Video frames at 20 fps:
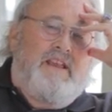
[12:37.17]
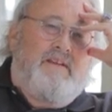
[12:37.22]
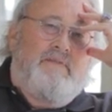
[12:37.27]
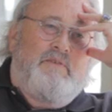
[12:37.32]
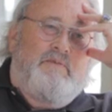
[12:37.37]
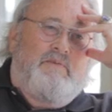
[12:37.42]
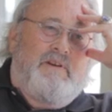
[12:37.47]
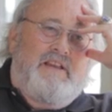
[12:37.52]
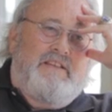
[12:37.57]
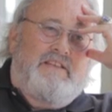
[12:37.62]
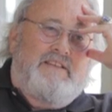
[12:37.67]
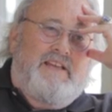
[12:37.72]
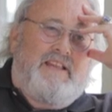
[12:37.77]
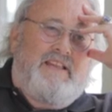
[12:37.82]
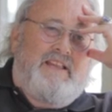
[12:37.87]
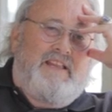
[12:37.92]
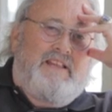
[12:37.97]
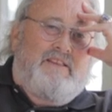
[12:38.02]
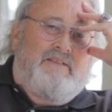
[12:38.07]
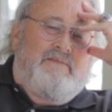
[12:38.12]
have the rights, I'd
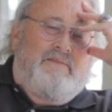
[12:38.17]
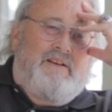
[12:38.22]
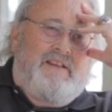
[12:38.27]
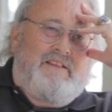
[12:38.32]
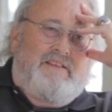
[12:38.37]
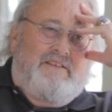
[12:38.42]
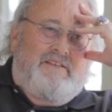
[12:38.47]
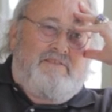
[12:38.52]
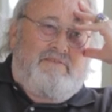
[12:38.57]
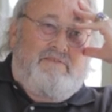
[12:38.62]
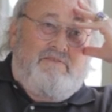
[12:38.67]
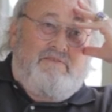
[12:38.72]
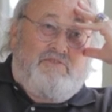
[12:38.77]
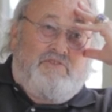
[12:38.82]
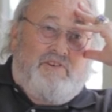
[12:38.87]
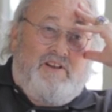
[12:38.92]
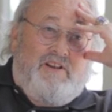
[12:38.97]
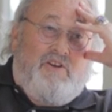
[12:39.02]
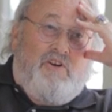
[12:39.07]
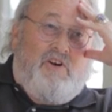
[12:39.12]
get the rights and
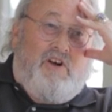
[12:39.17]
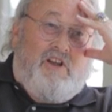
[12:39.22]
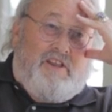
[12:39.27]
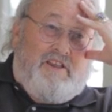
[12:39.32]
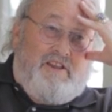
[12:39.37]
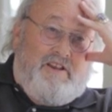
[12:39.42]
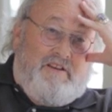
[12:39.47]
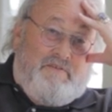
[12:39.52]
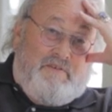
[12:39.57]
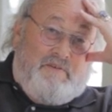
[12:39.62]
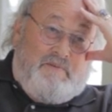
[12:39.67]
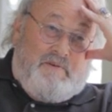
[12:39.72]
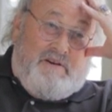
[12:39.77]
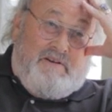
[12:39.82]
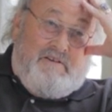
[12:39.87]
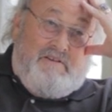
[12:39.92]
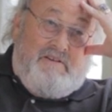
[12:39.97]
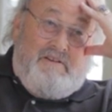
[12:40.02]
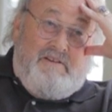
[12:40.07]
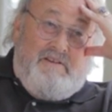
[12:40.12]
try to hawk it everywhere.